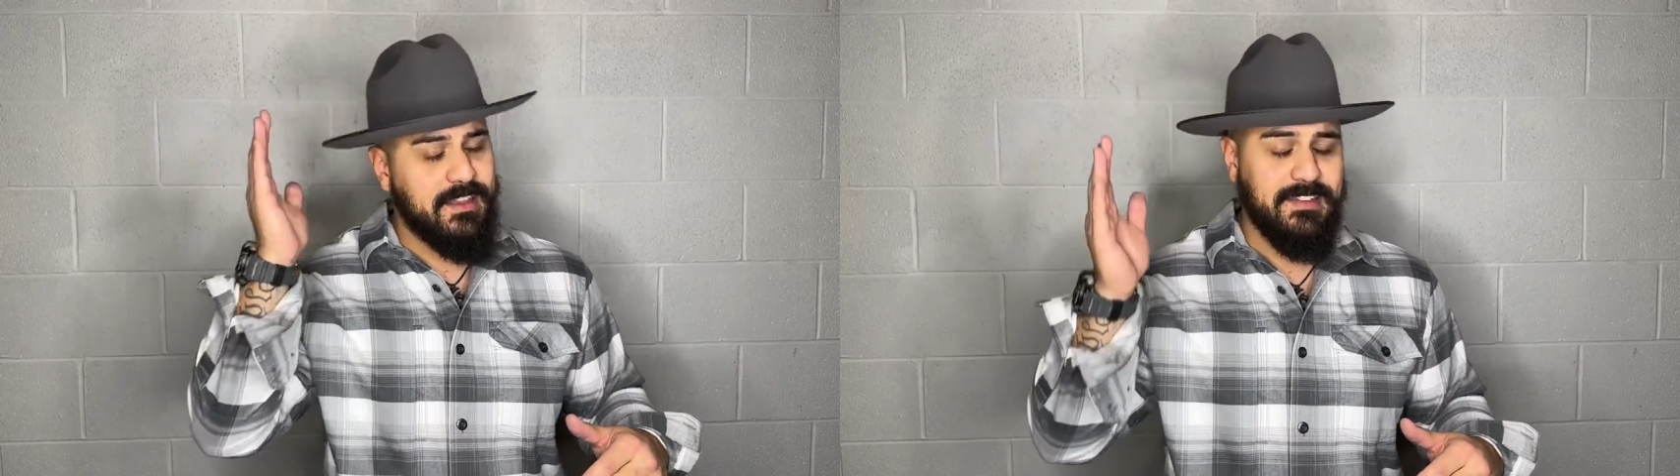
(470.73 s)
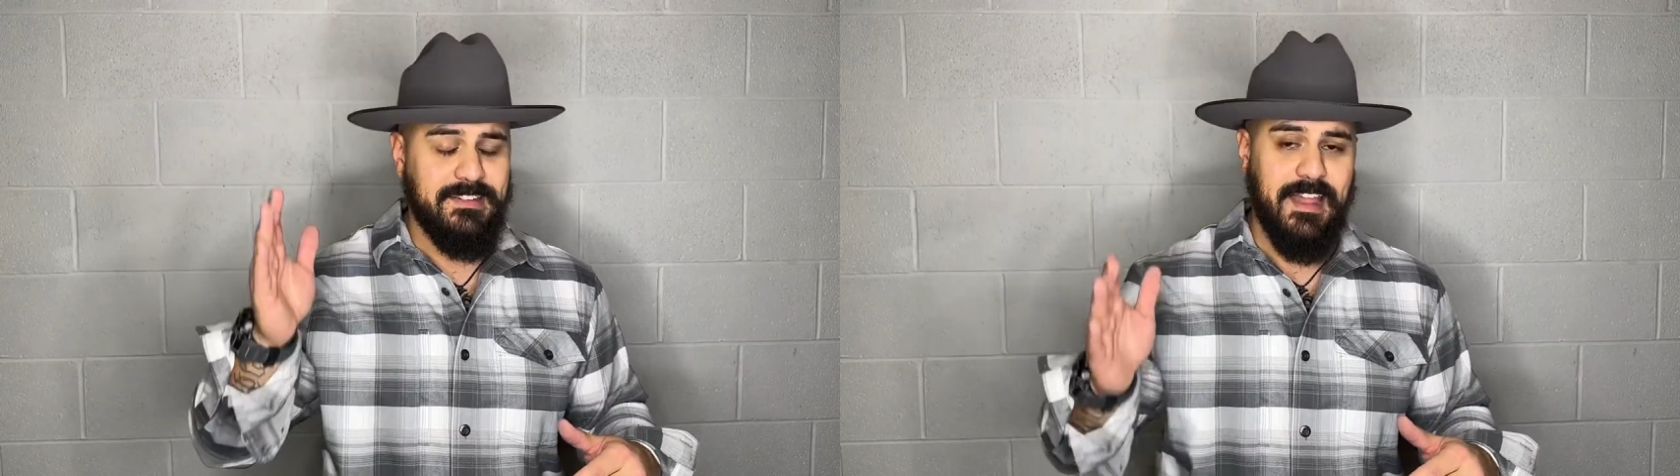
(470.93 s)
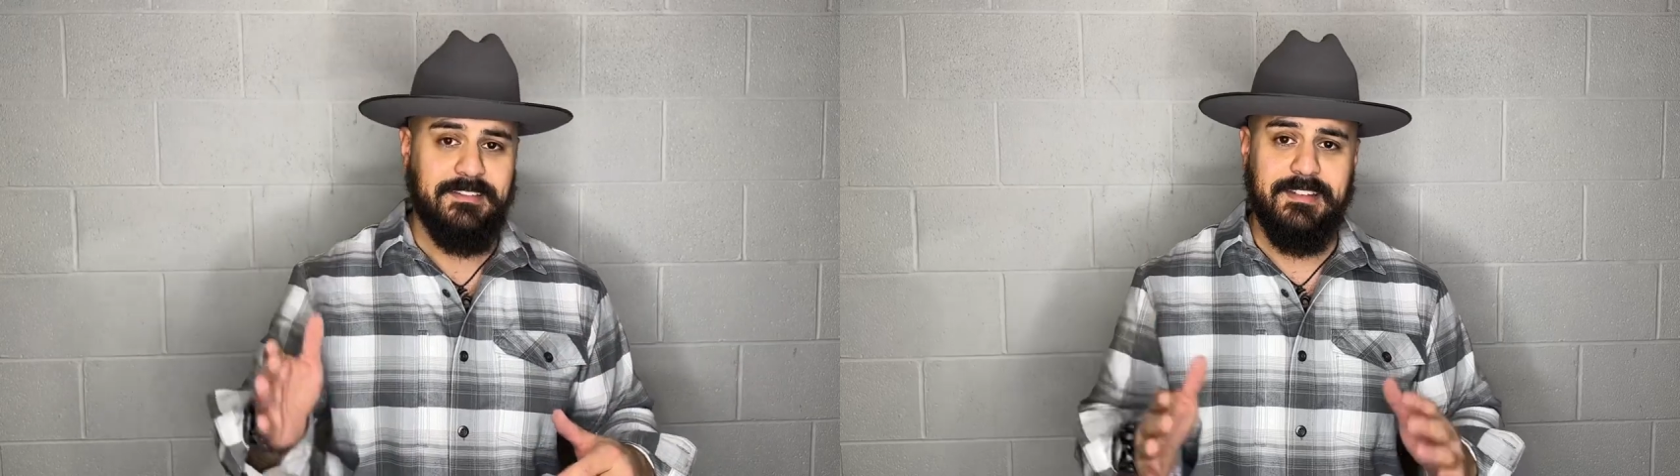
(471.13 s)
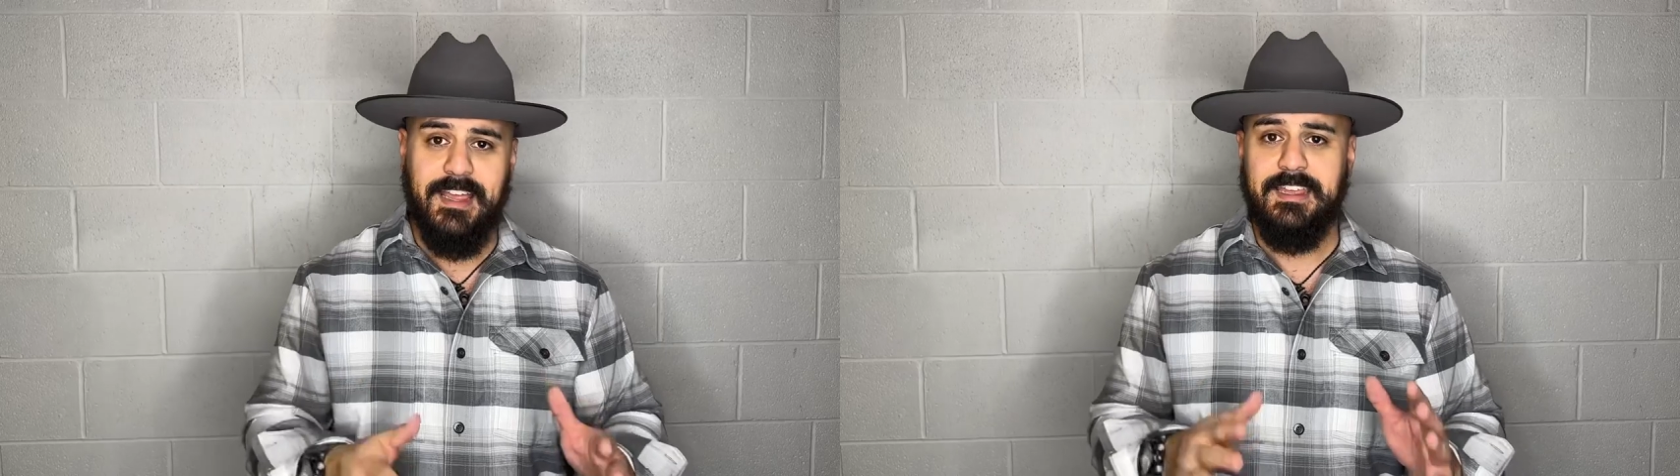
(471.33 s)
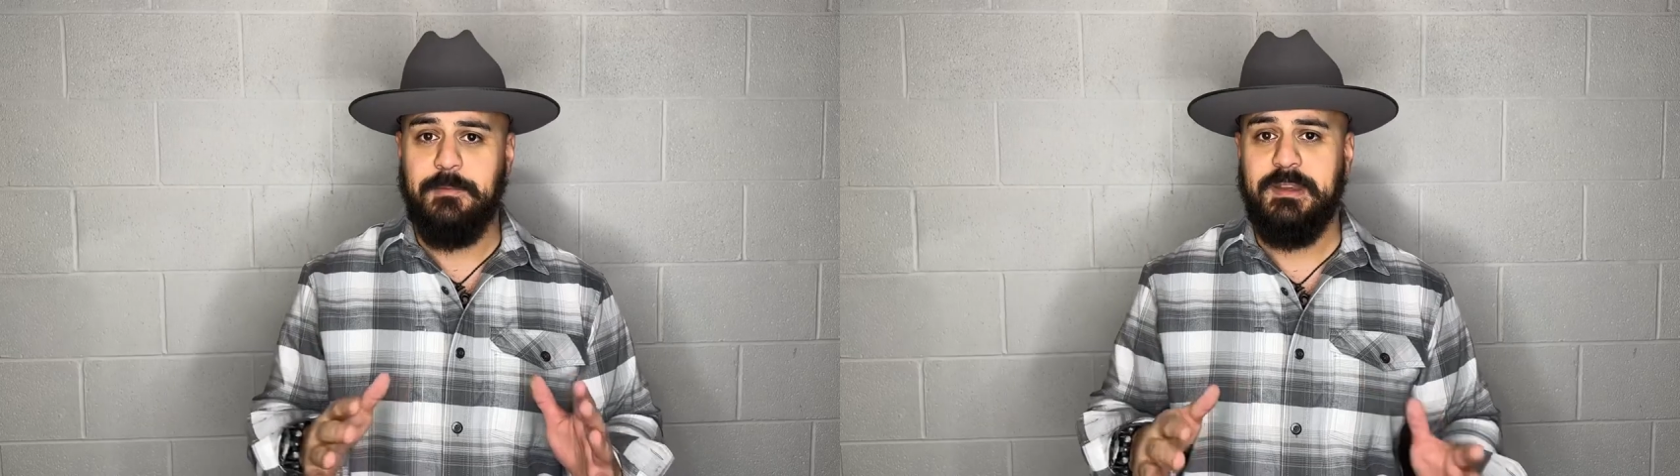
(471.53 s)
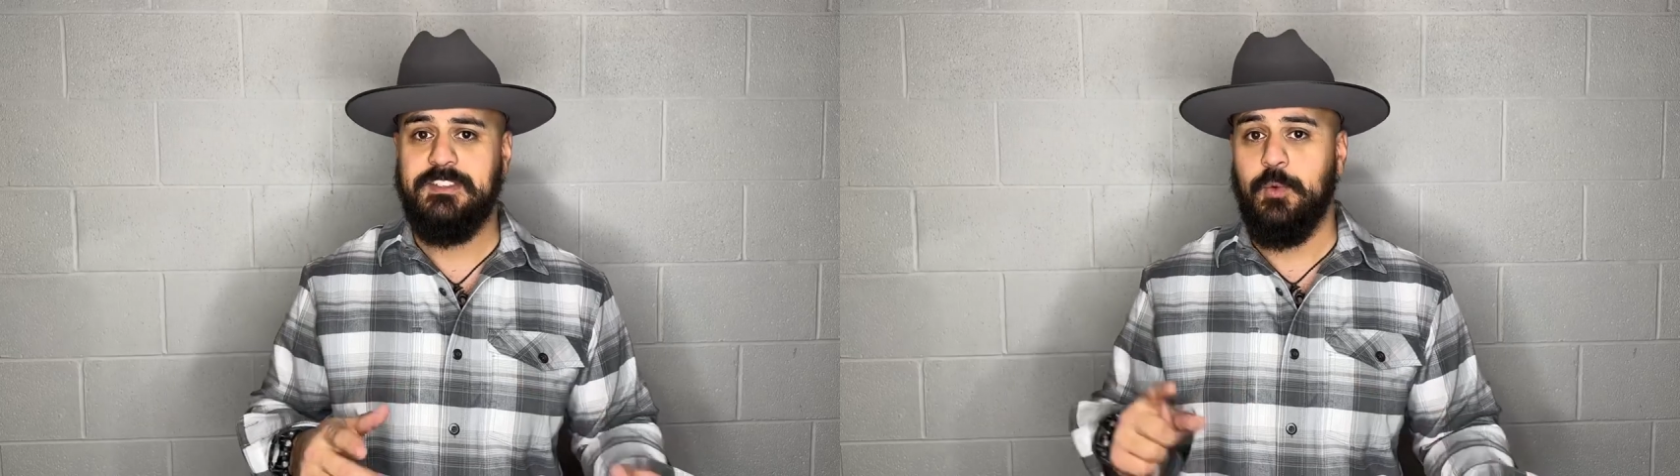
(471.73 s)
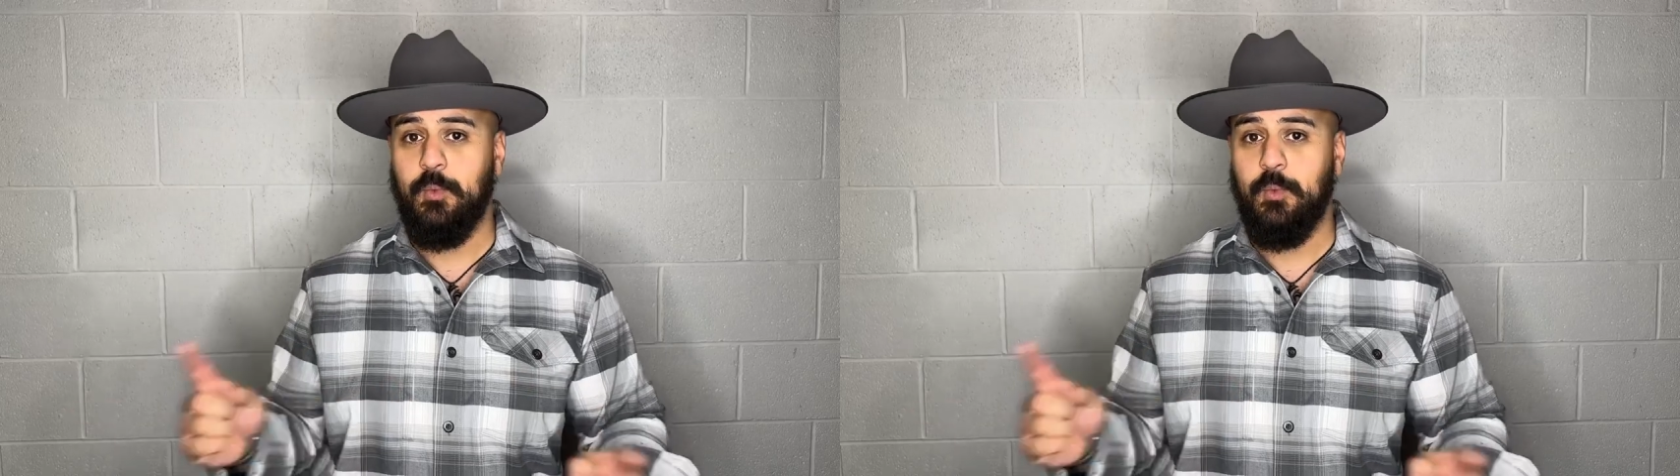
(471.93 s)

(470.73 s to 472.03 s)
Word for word: not knocking a piece of